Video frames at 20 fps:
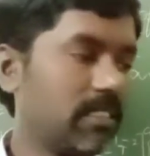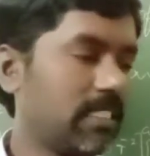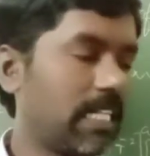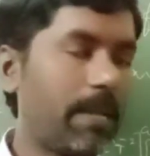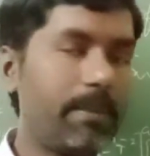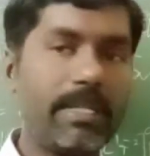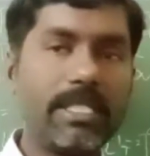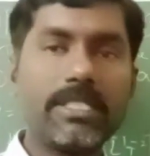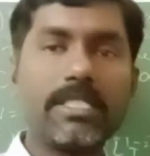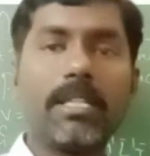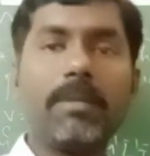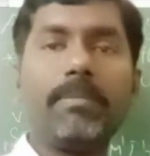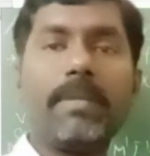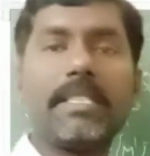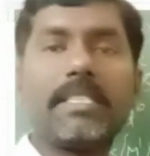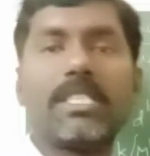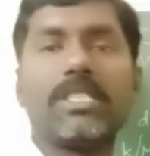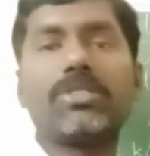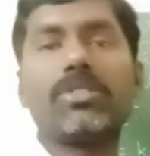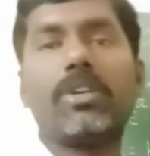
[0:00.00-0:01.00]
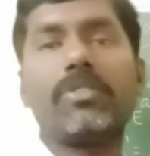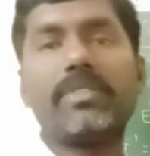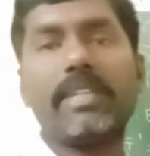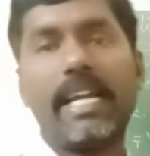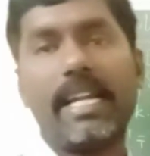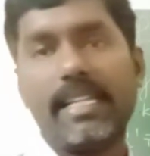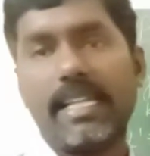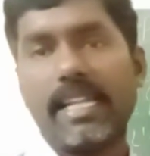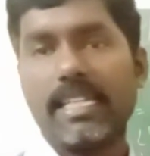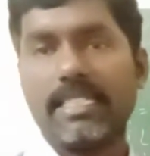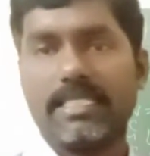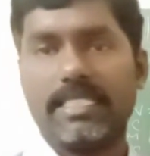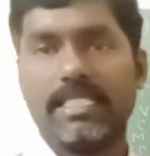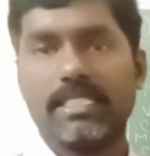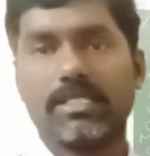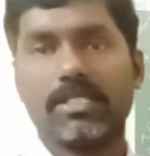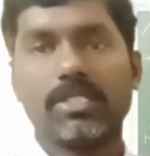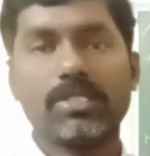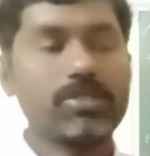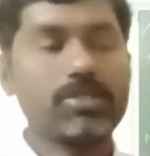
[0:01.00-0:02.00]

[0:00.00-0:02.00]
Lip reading: dimensional methods of the analysis.